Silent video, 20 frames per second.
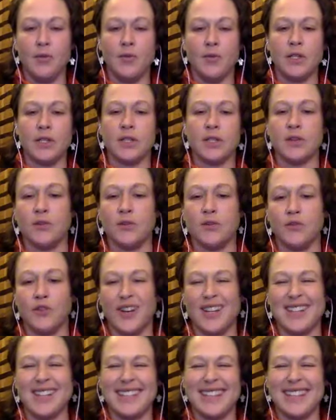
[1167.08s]
And moving to the
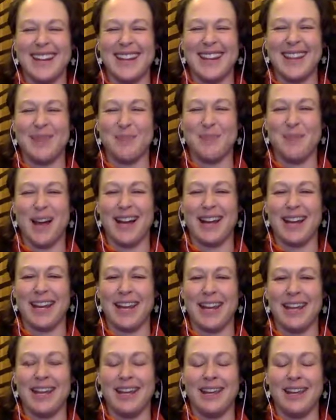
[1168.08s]
front side of the
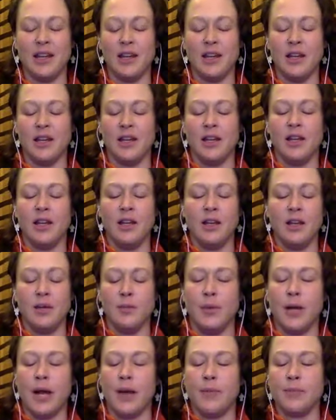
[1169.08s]
body,
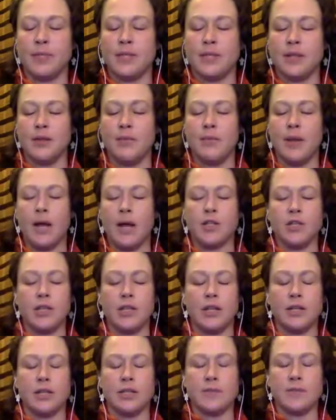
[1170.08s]
perhaps
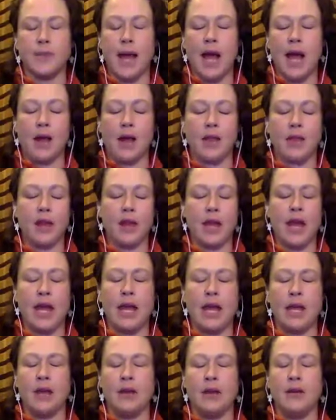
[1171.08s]
imagining this path
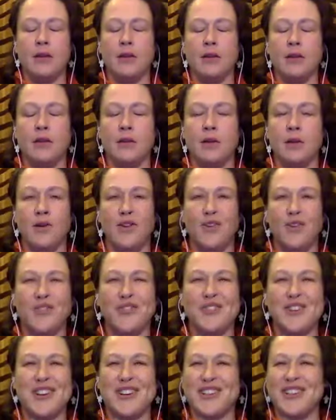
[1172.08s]
ahead
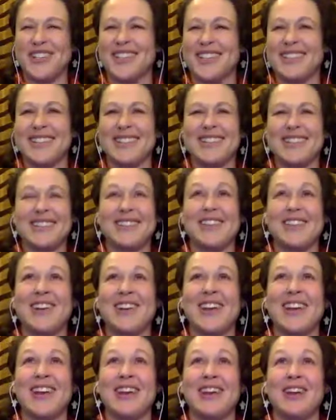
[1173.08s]
or just
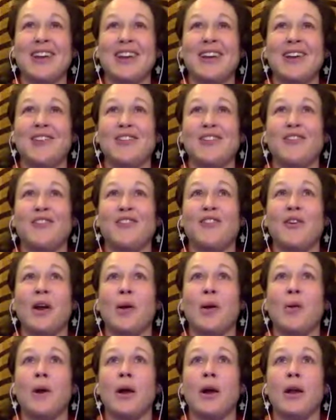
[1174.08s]
looking
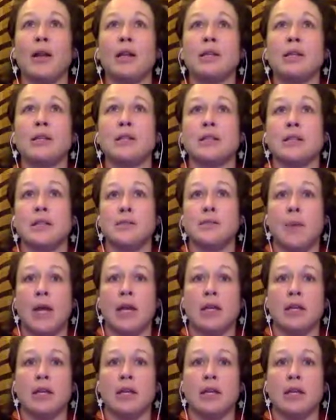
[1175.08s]
forward into
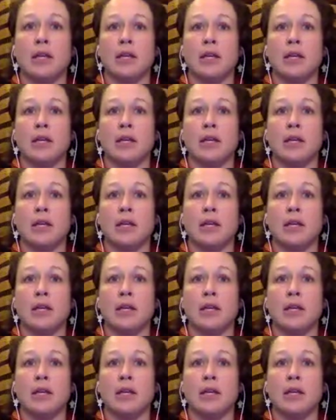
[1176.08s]
space.